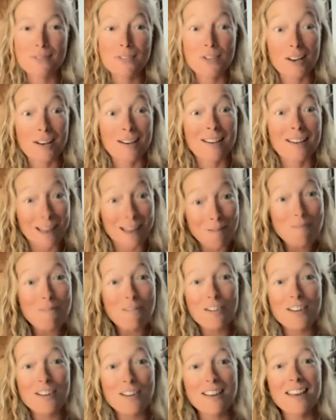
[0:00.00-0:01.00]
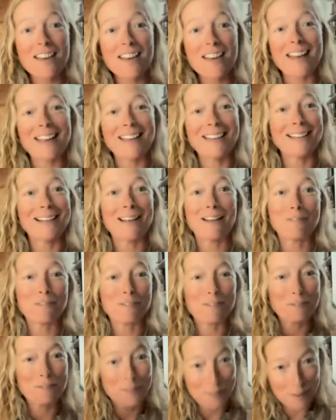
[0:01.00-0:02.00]
John Kempf, and
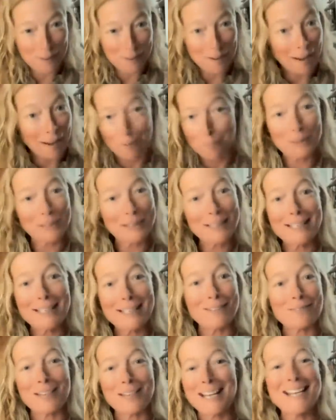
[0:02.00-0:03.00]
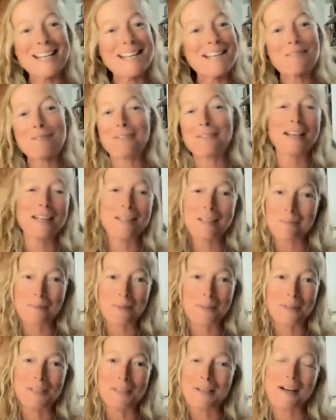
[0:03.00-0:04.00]
I've, I believe any
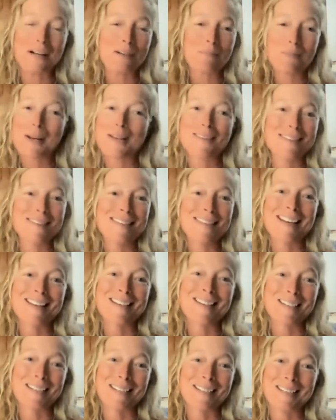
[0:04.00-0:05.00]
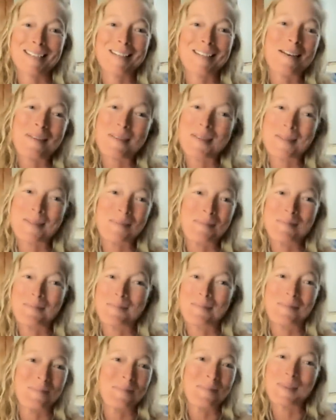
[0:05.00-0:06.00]
available talk, presentation,
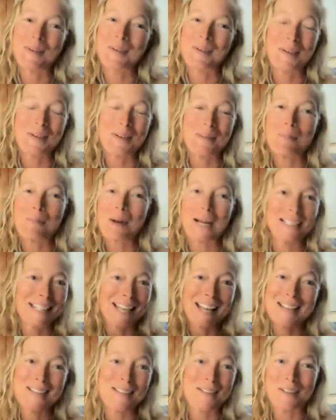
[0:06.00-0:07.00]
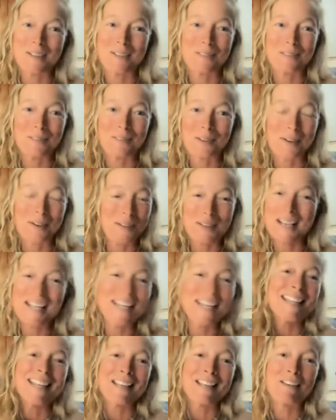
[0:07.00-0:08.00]
um, or podcast or, or
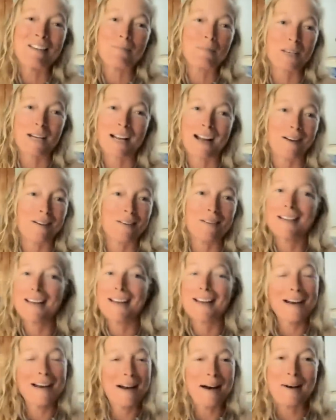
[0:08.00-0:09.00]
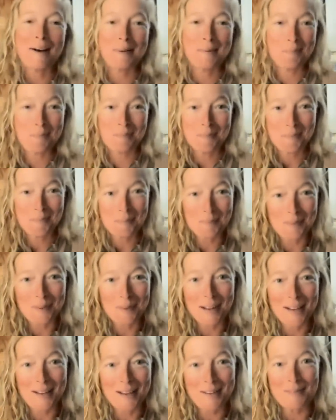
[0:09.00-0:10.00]
anything you've put out, um,
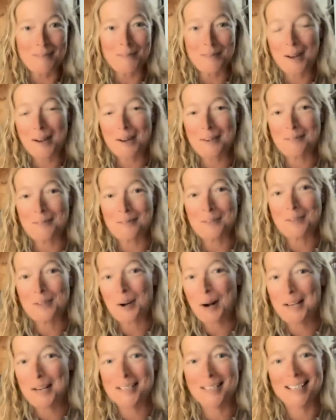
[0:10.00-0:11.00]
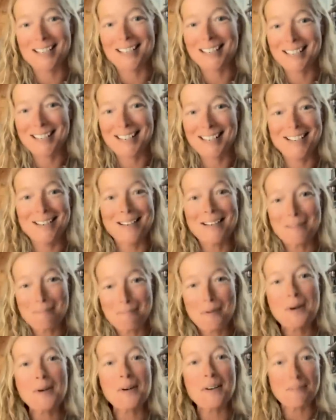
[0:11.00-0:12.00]
I've, I've tried to glean
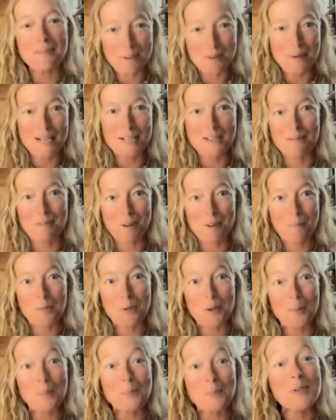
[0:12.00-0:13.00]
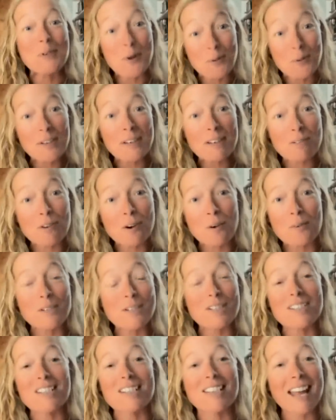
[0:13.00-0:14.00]
more information from. So I'm so looking forward
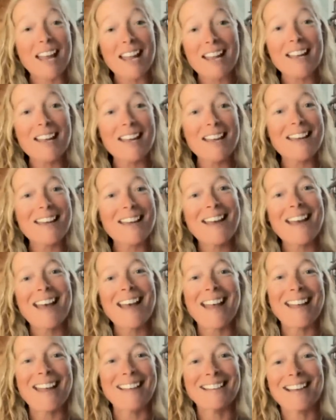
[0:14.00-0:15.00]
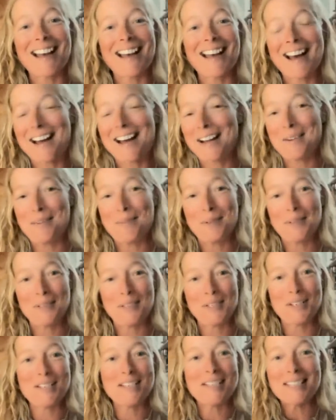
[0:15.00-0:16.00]
to today, and I will
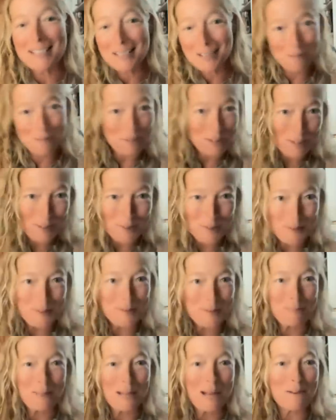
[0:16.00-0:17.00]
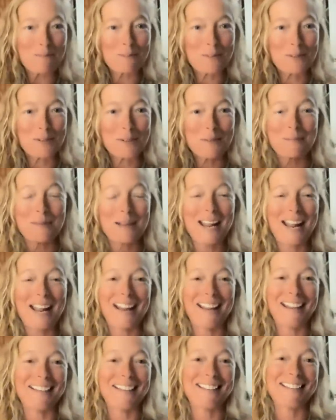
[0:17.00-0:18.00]
just give you the platform
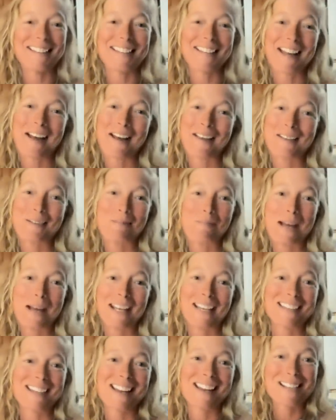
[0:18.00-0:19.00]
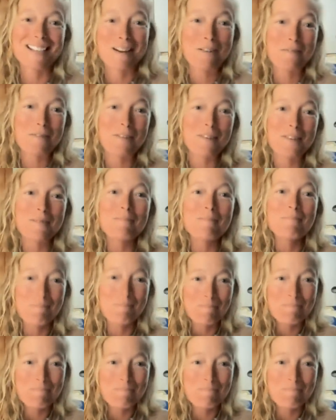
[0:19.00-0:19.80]
and uh, sit back and take notes.